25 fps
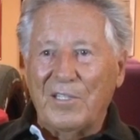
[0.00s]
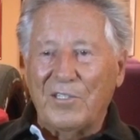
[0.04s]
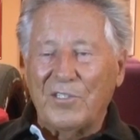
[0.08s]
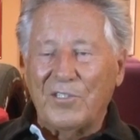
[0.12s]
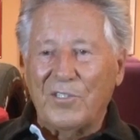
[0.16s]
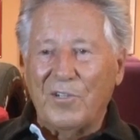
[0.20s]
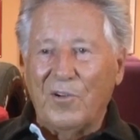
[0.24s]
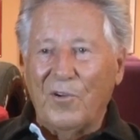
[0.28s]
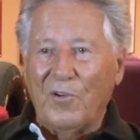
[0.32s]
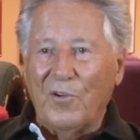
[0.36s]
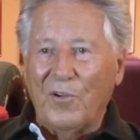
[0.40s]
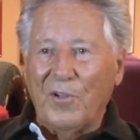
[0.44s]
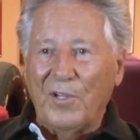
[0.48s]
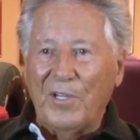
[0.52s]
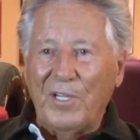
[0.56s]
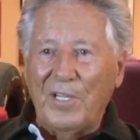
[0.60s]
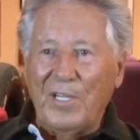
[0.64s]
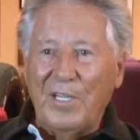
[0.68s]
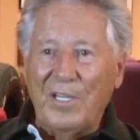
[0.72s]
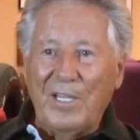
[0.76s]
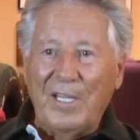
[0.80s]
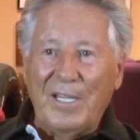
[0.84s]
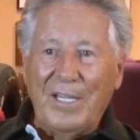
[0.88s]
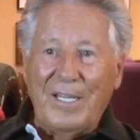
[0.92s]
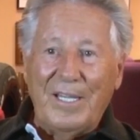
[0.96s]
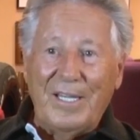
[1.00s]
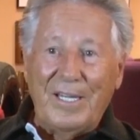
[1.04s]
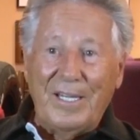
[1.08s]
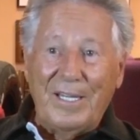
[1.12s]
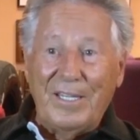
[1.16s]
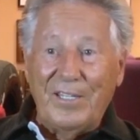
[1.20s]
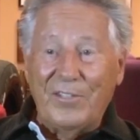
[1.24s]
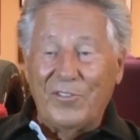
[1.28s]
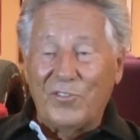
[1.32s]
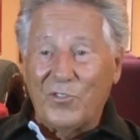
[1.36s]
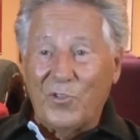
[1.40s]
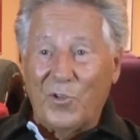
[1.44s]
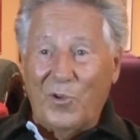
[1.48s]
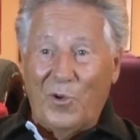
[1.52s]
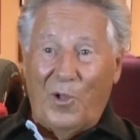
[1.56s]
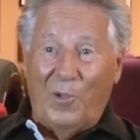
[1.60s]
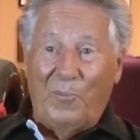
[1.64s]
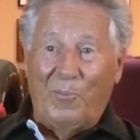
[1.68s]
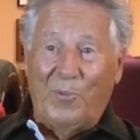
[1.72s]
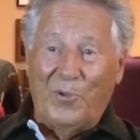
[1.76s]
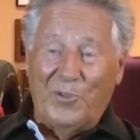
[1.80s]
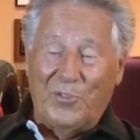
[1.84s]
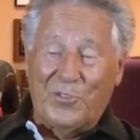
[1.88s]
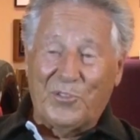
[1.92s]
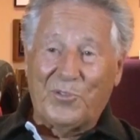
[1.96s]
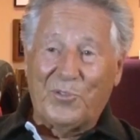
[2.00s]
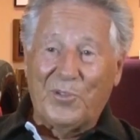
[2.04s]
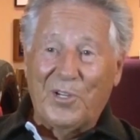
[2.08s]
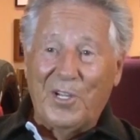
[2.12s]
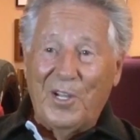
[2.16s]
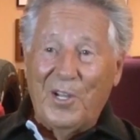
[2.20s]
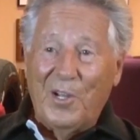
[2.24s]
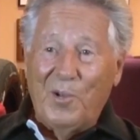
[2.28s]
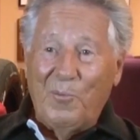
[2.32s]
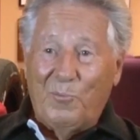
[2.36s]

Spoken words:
So he needs almost